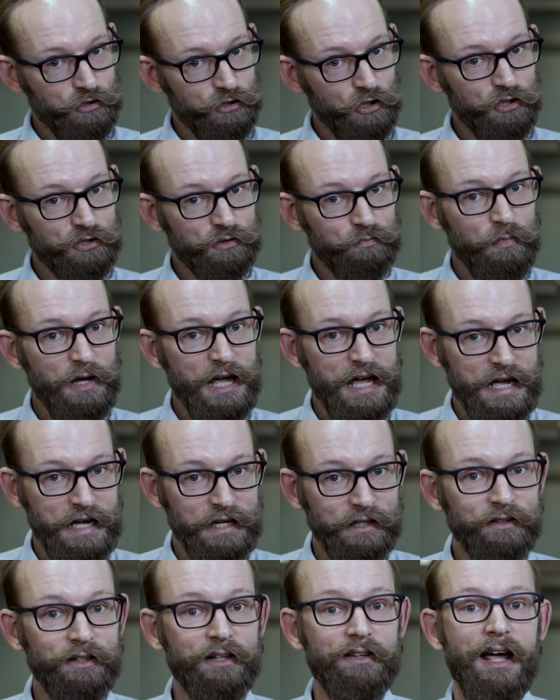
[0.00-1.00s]
does
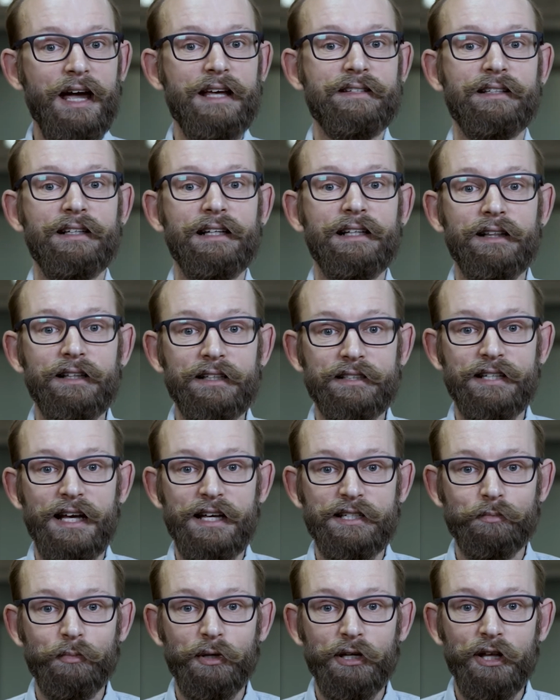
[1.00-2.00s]
mean that there's a little
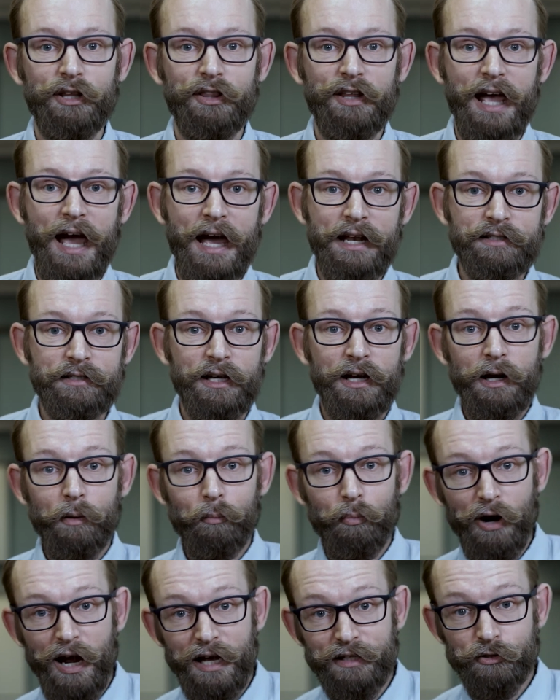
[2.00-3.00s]
assessment at the end,
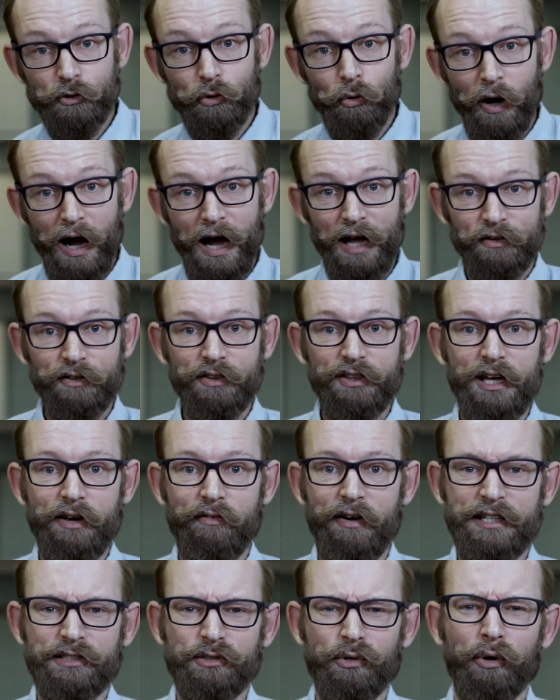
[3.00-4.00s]
practical and
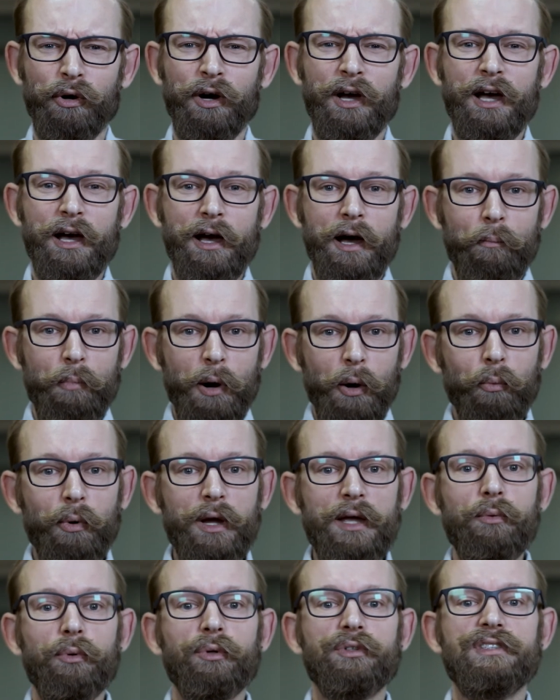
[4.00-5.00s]
theoretical. But we
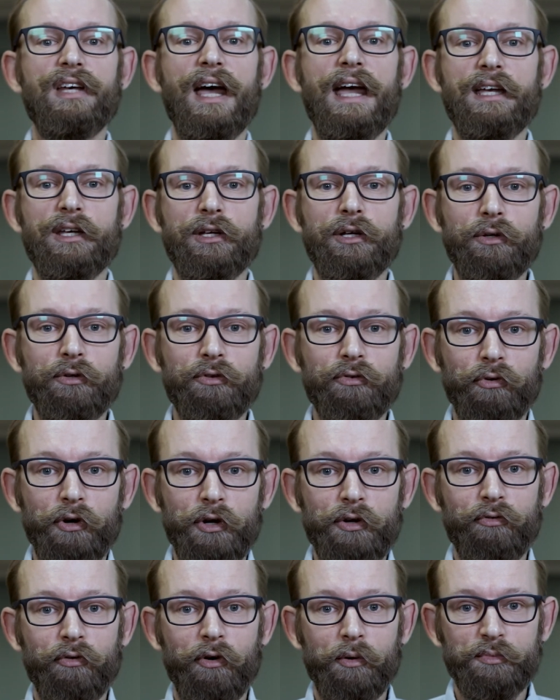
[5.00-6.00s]
will take you through
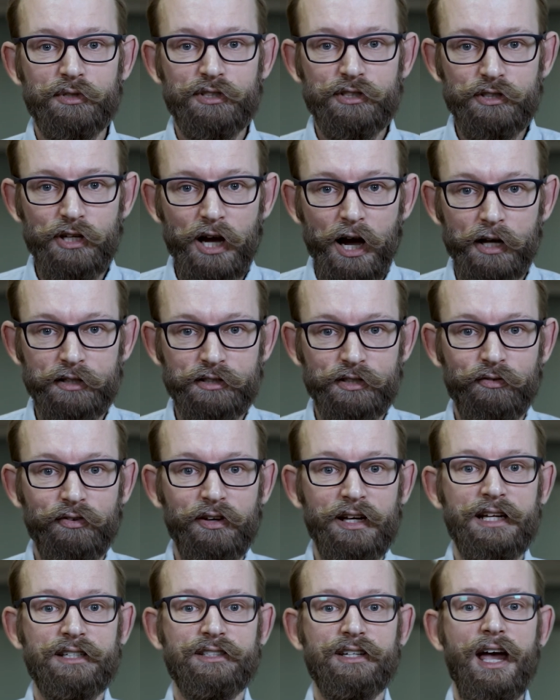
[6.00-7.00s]
from start to
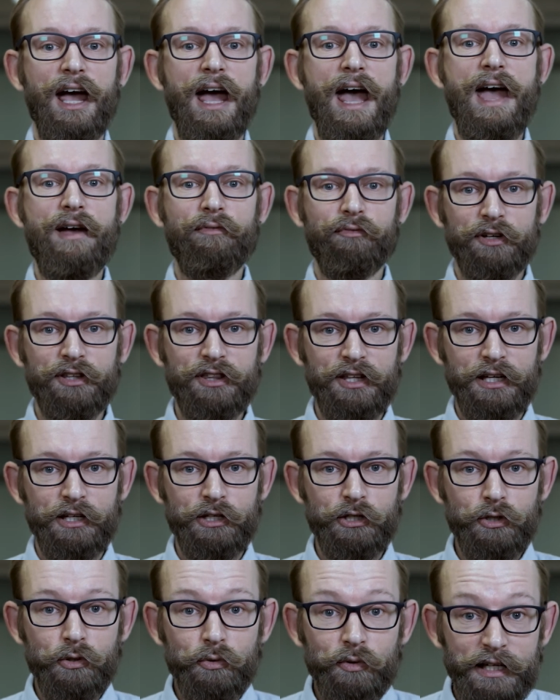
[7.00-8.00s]
finish everything
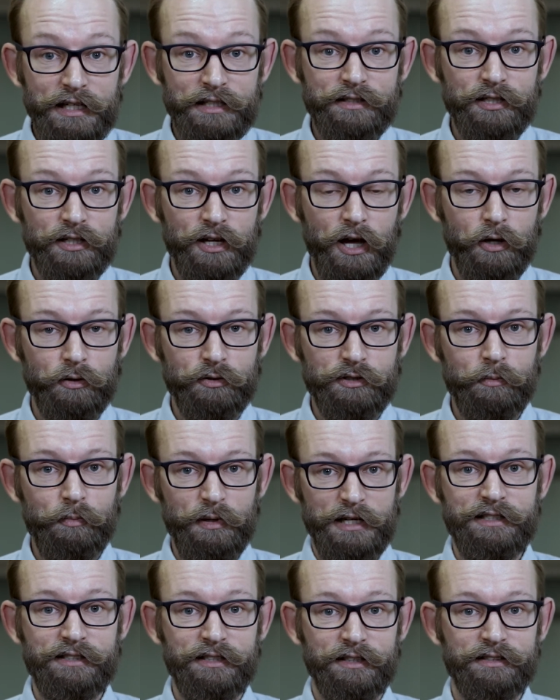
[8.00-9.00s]
you need to know to be
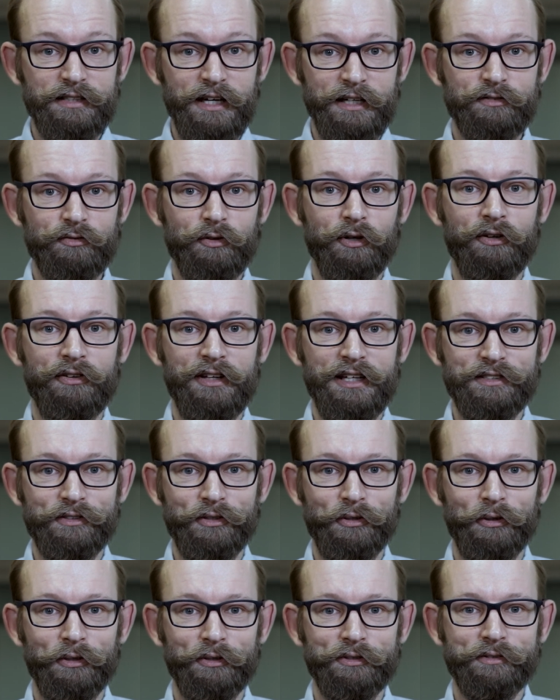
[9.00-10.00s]
successful on this
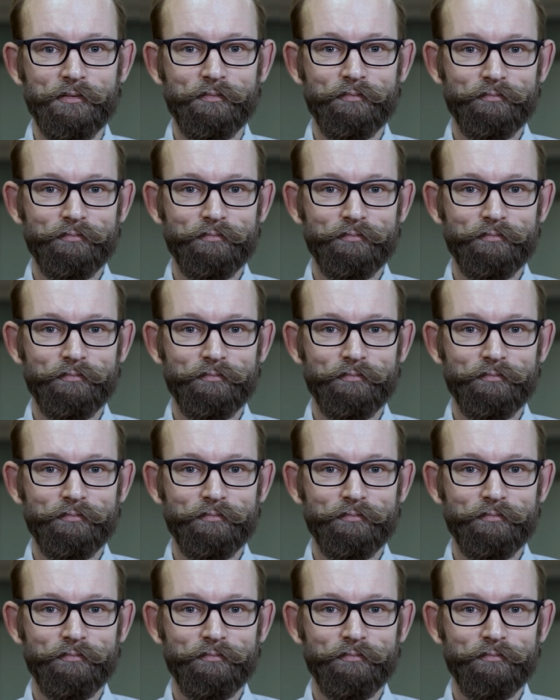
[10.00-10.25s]
course.